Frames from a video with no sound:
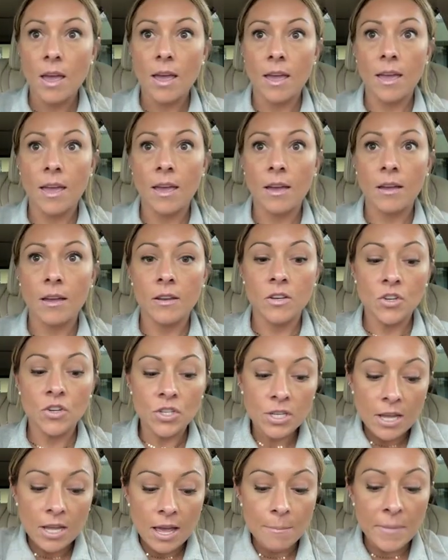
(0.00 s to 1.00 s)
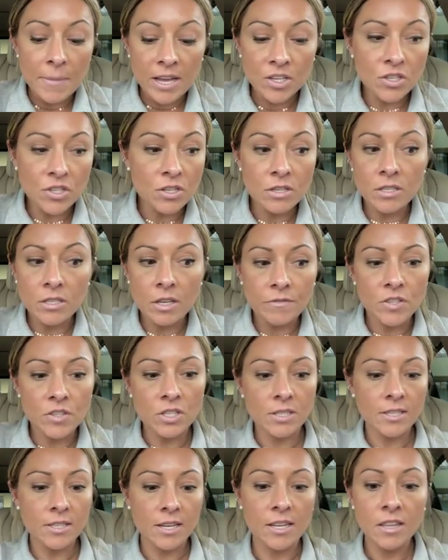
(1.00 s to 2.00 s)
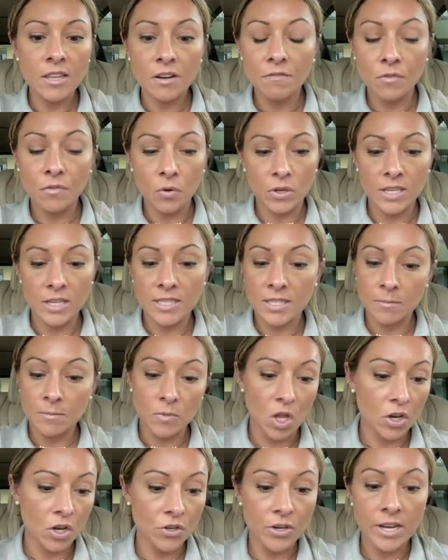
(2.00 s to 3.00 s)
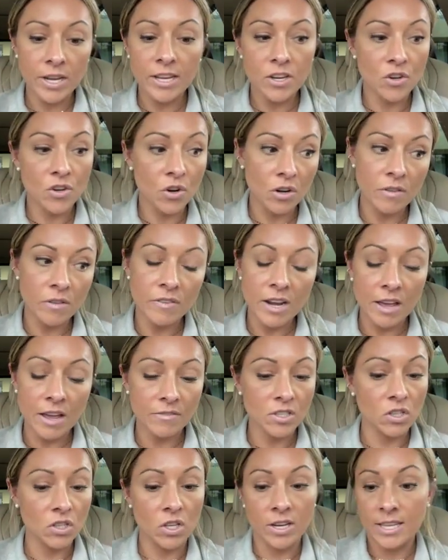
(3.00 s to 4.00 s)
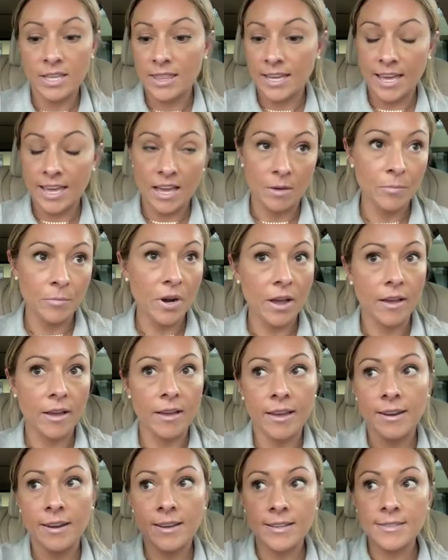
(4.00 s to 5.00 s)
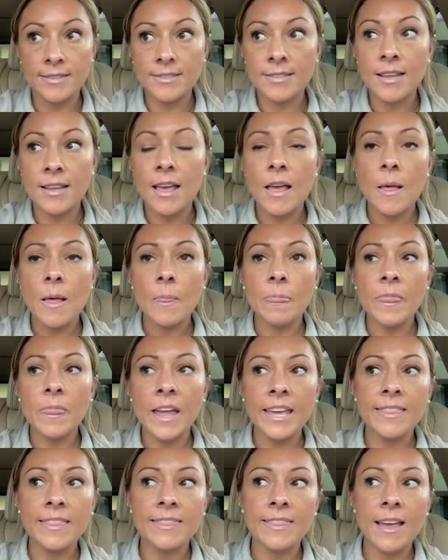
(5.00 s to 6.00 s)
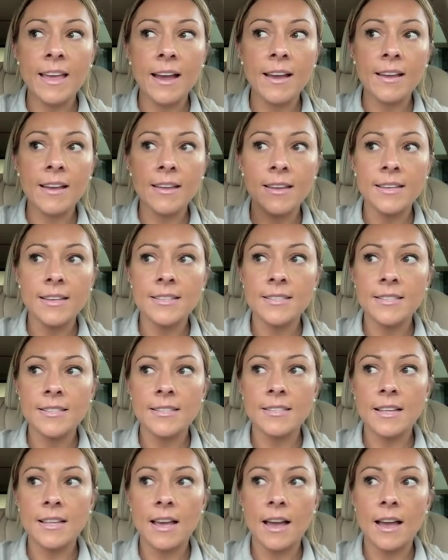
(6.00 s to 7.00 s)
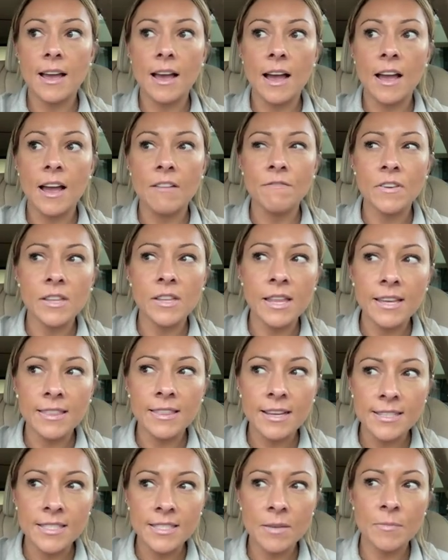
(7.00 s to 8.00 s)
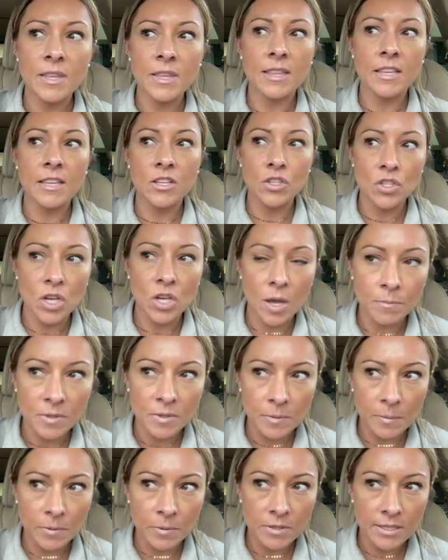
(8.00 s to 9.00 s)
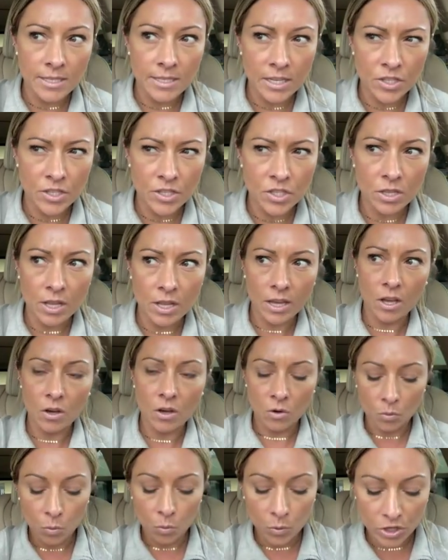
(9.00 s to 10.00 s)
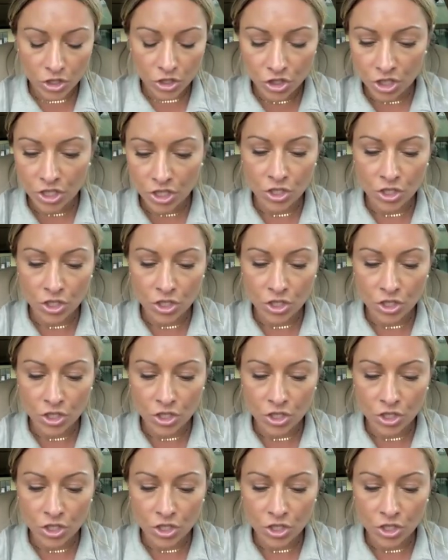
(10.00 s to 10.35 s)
and you're imagine yourself just sitting there folding some laundry and you don't even have to look at the camera. And it's like that is I feel like that's something that stops people's attention, like, oh, what is she